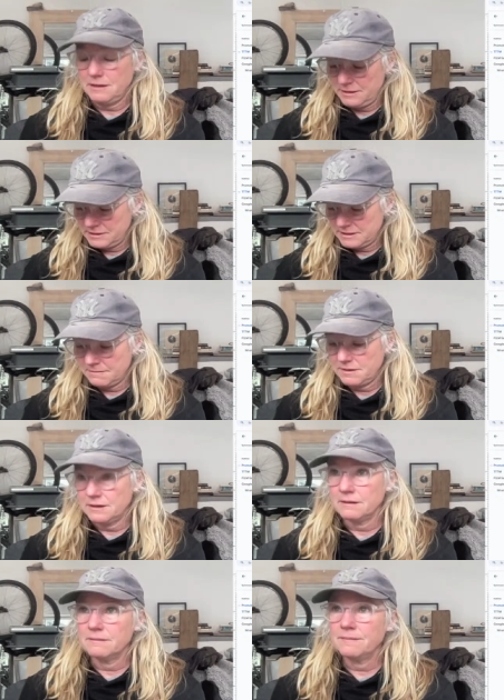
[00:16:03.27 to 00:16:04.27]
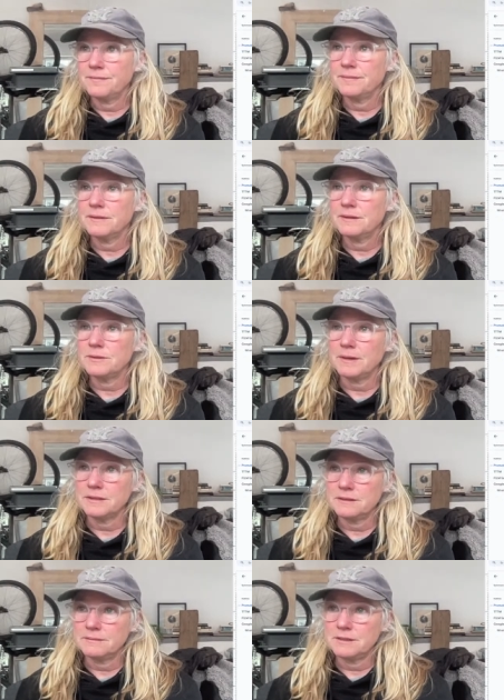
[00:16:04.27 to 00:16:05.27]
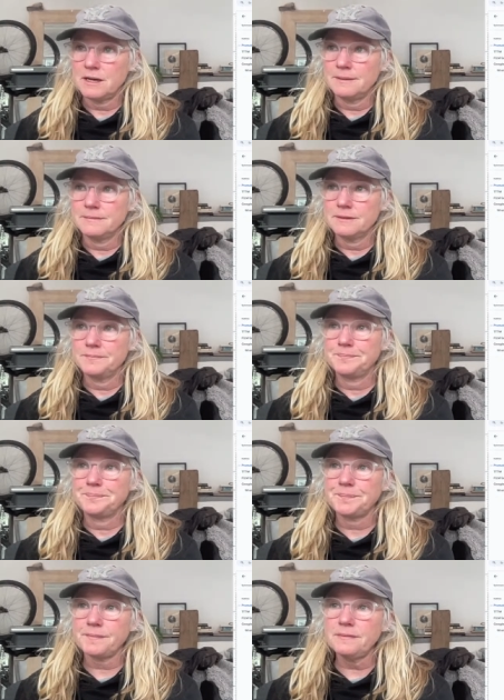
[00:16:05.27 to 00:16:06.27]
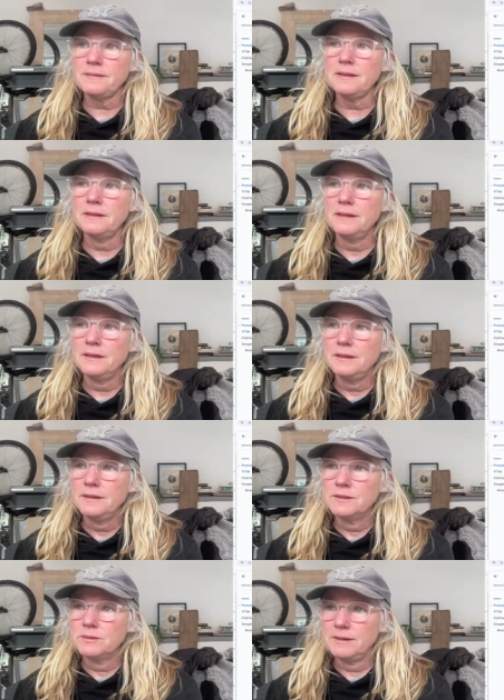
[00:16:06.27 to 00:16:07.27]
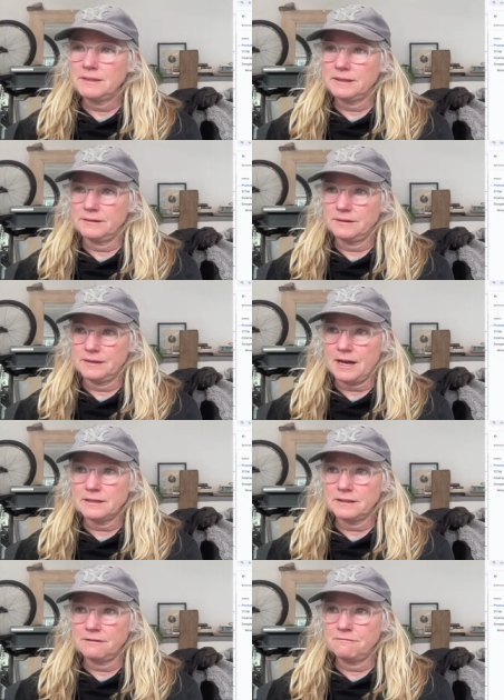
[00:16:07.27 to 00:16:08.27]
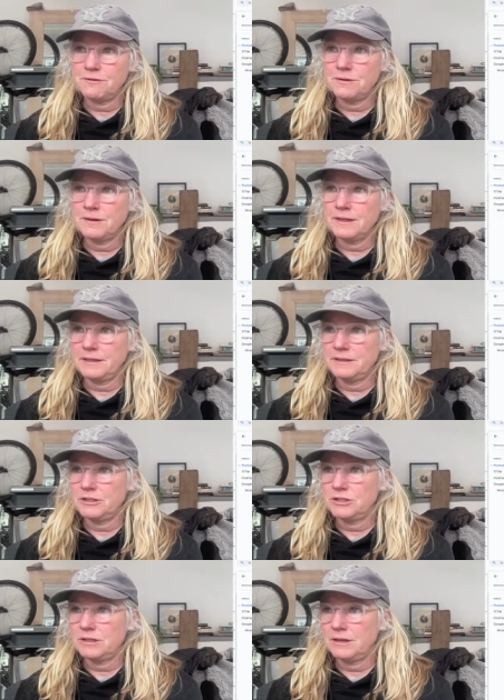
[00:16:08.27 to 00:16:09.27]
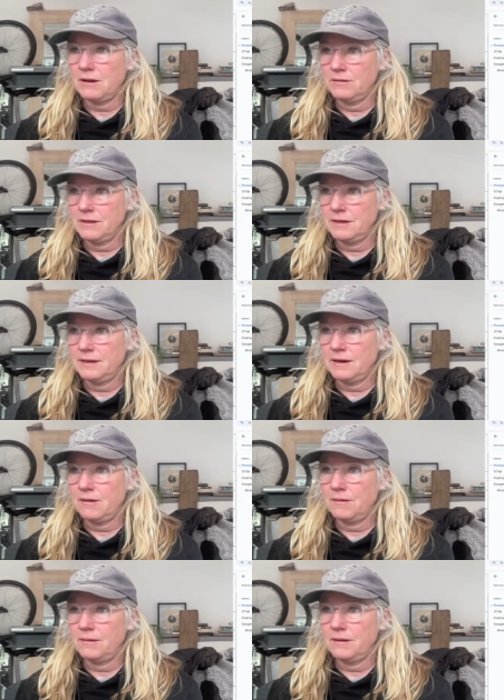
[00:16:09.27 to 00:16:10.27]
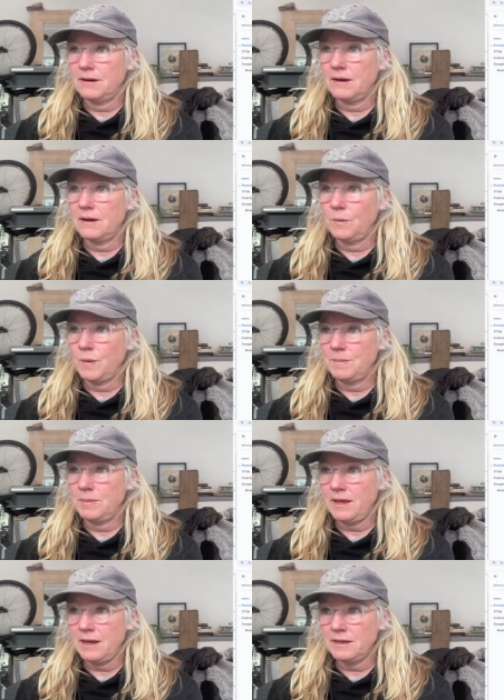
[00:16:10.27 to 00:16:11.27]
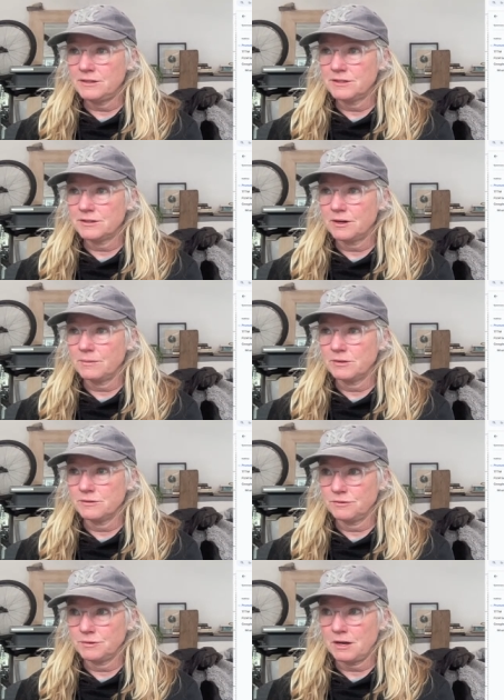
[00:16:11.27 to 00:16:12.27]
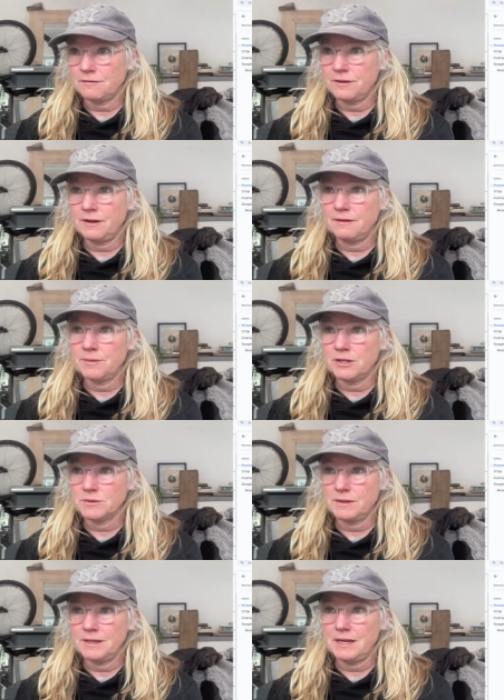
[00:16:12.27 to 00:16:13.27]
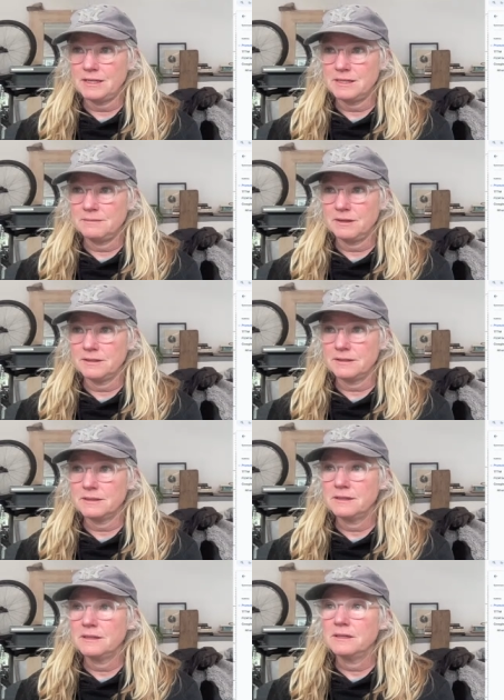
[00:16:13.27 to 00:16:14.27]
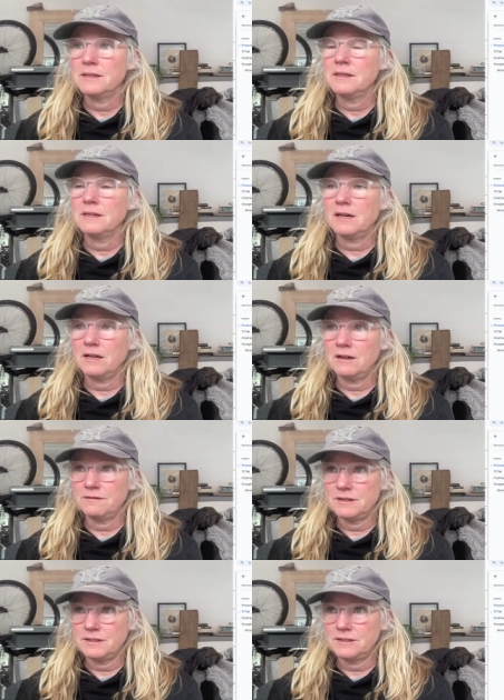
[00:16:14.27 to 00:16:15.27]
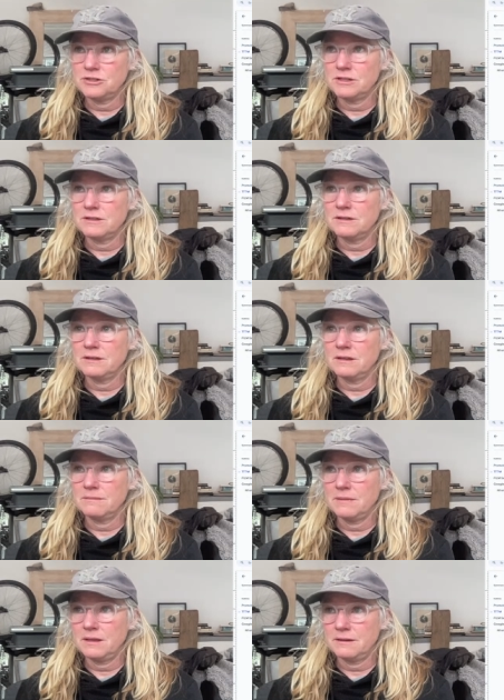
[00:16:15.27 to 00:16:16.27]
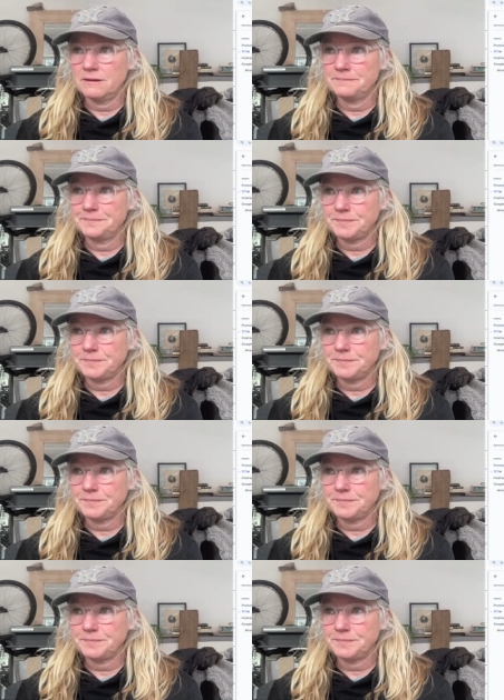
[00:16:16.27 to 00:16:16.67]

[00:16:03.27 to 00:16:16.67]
something twice sometimes. So basically what they're asking for is it shall outline how we plan to start our principal photography of the project within 18 months of the decision letter.